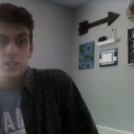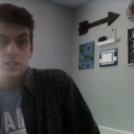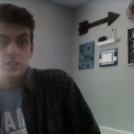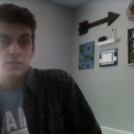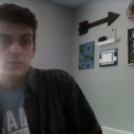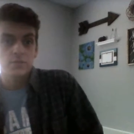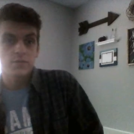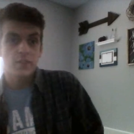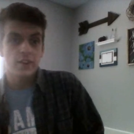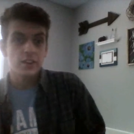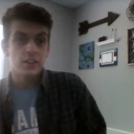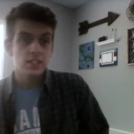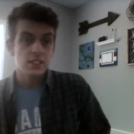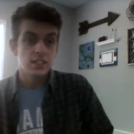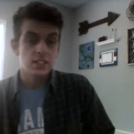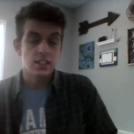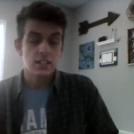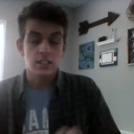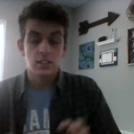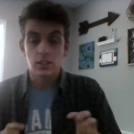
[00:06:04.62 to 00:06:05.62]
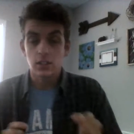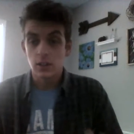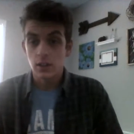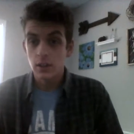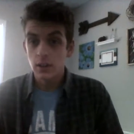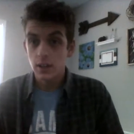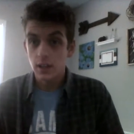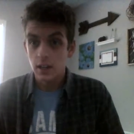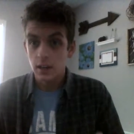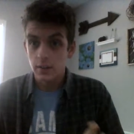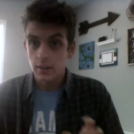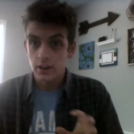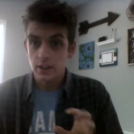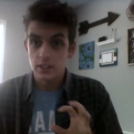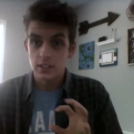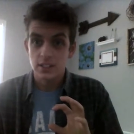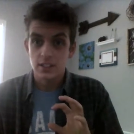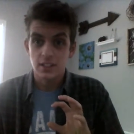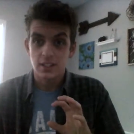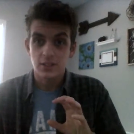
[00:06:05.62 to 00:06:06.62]
a very distinct look and a very
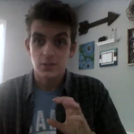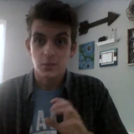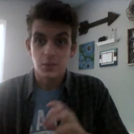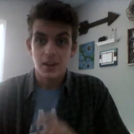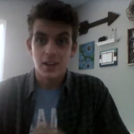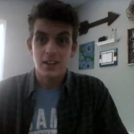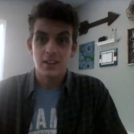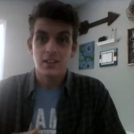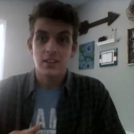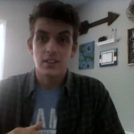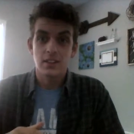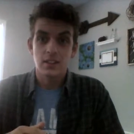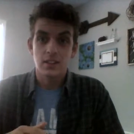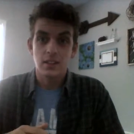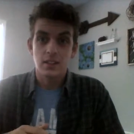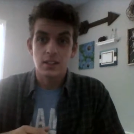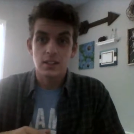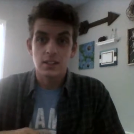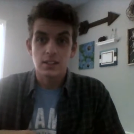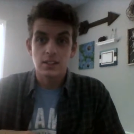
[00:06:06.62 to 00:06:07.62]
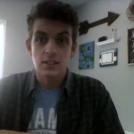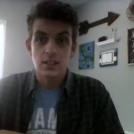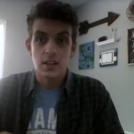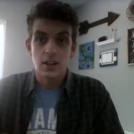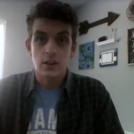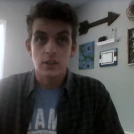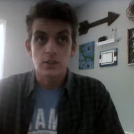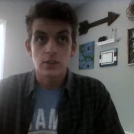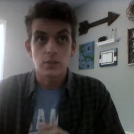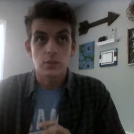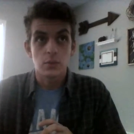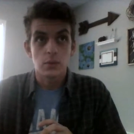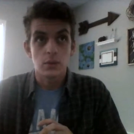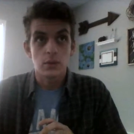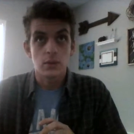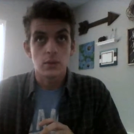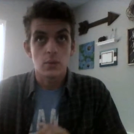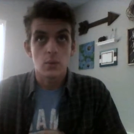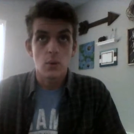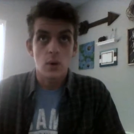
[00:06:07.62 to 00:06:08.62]
distinct way that these characters
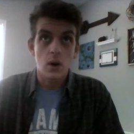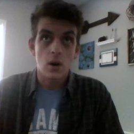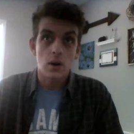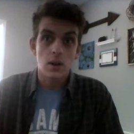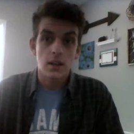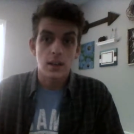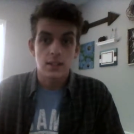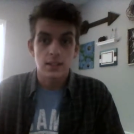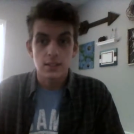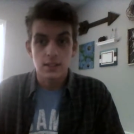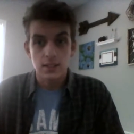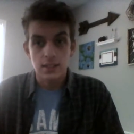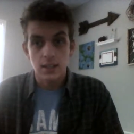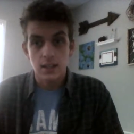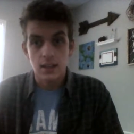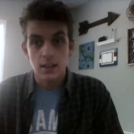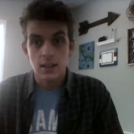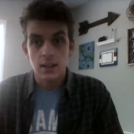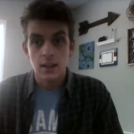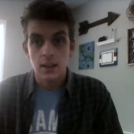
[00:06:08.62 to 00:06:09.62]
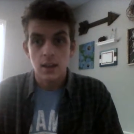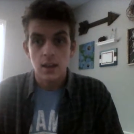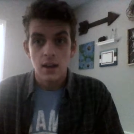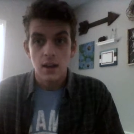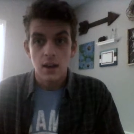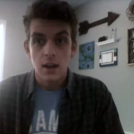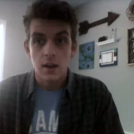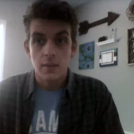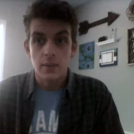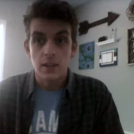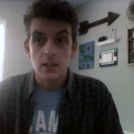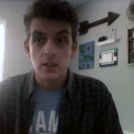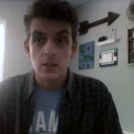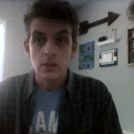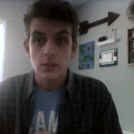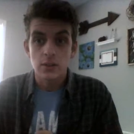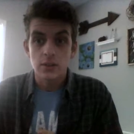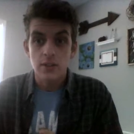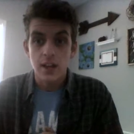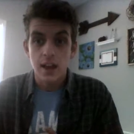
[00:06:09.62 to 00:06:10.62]
would walk and sing, um, they
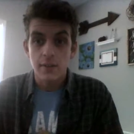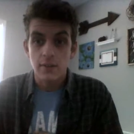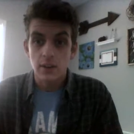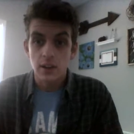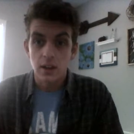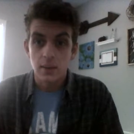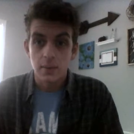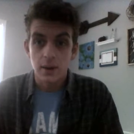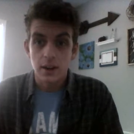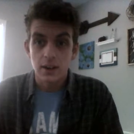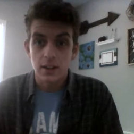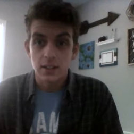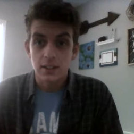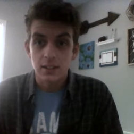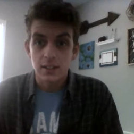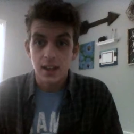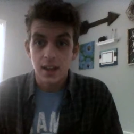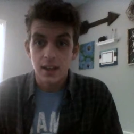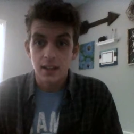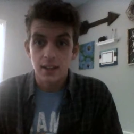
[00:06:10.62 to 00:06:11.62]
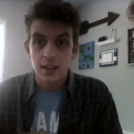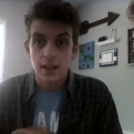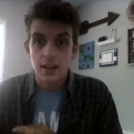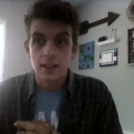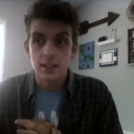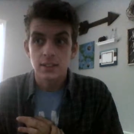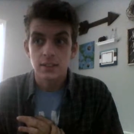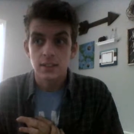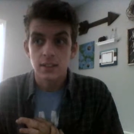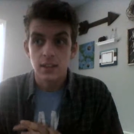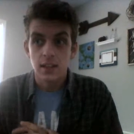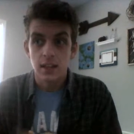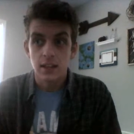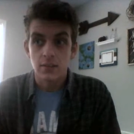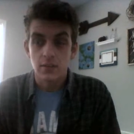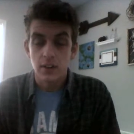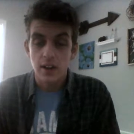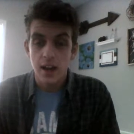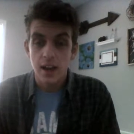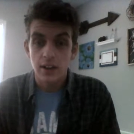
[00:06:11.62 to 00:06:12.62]
used African American dialect
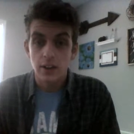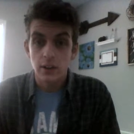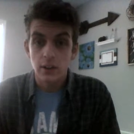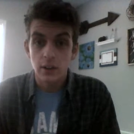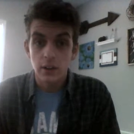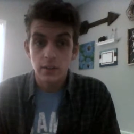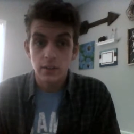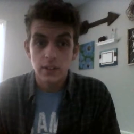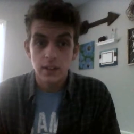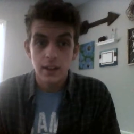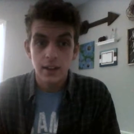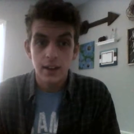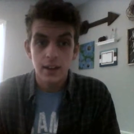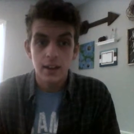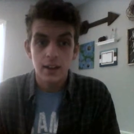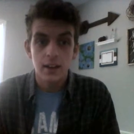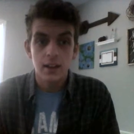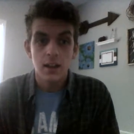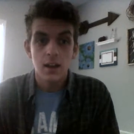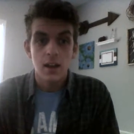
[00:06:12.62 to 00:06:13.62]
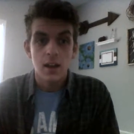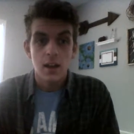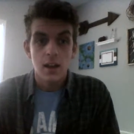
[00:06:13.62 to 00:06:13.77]
and vernacular of the day.